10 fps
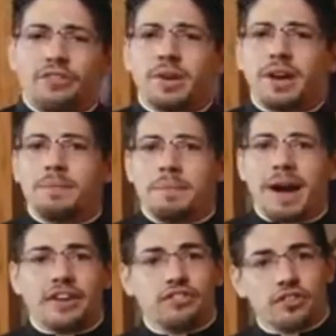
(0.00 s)
we come to
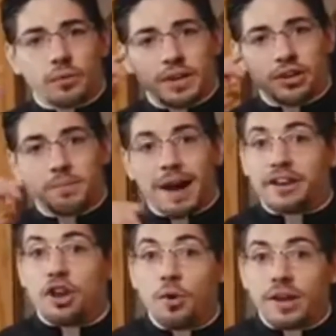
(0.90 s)
Mass during the week, you might
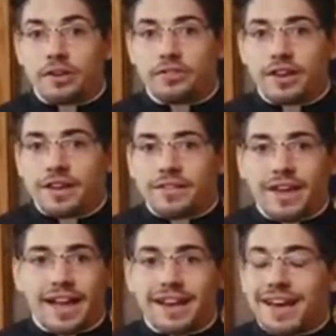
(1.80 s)
notice
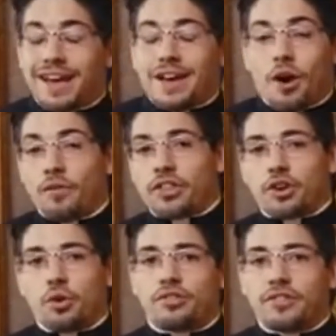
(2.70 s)
that over the
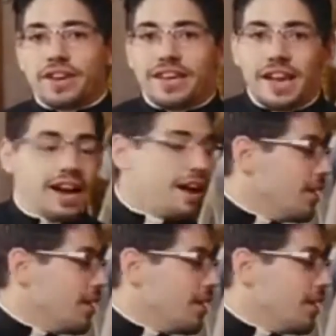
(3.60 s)
course of a year,